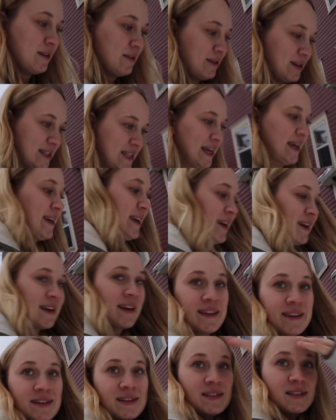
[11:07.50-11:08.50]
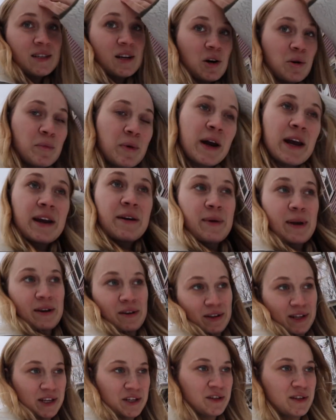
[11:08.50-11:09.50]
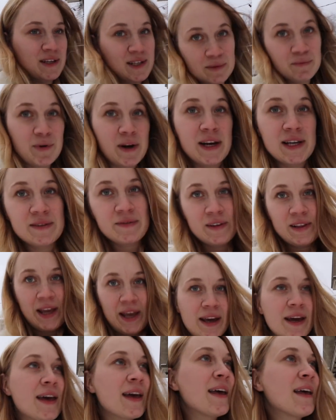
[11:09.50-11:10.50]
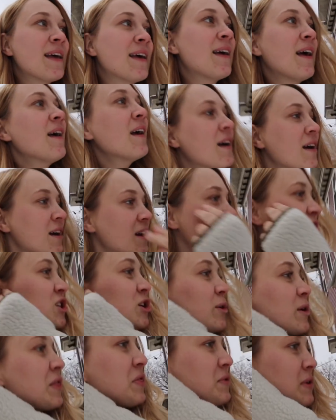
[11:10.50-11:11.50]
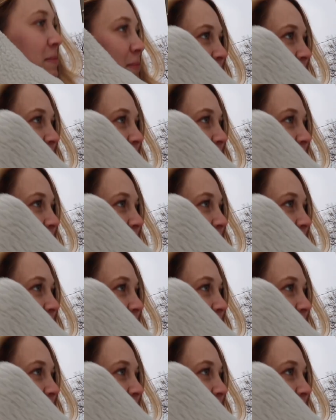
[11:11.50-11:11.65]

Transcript: We're taking another snow break. We can only do these breaks for like 2 or 3